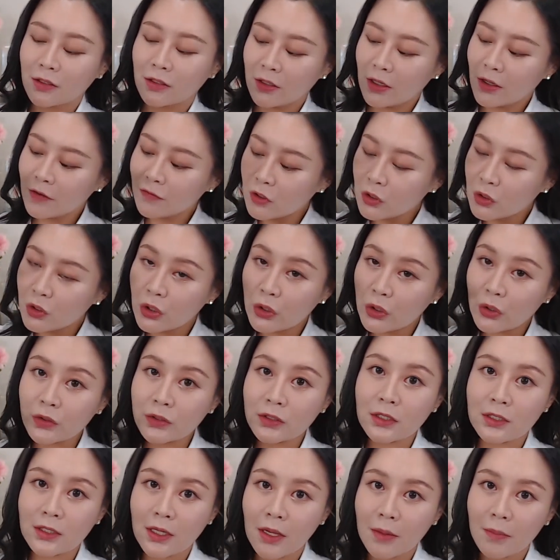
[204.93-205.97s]
If you use
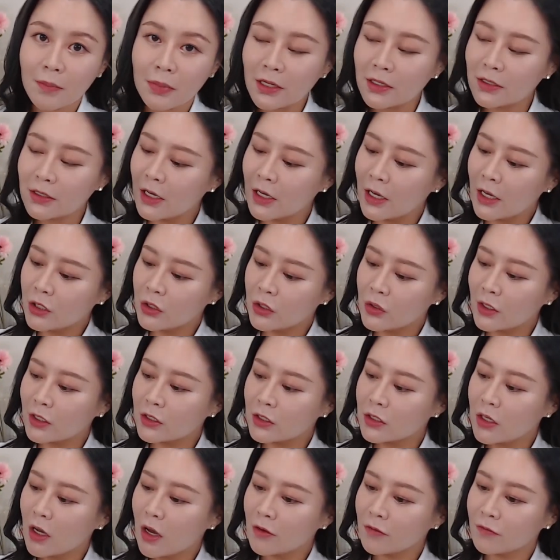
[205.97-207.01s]
this template, you can
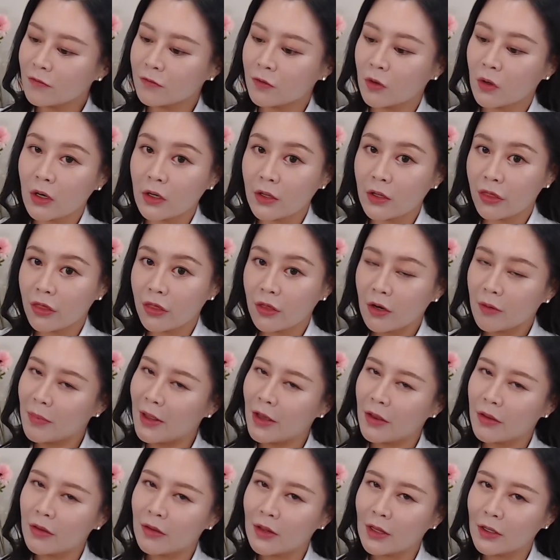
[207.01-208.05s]
talk for
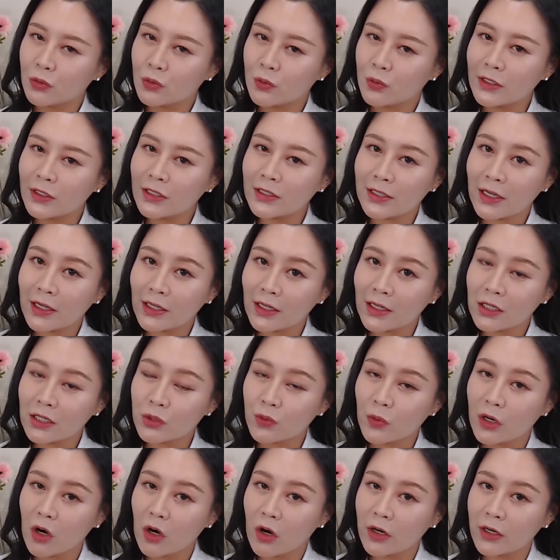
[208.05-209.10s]
about 20 seconds
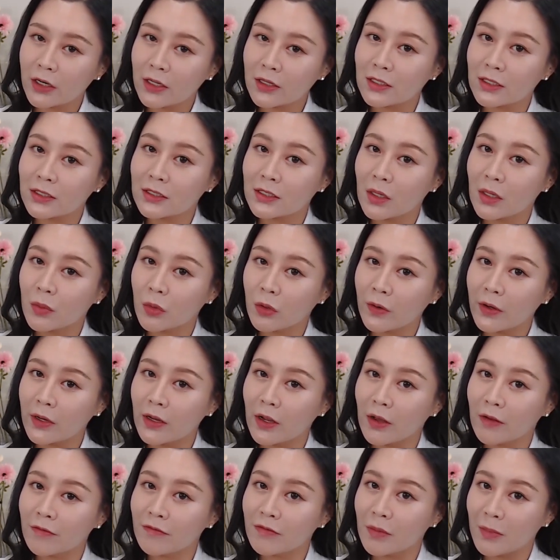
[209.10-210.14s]
regarding the summary
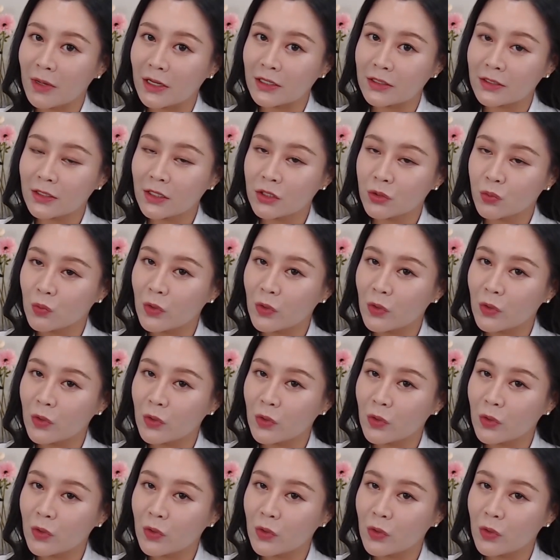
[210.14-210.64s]
of the message,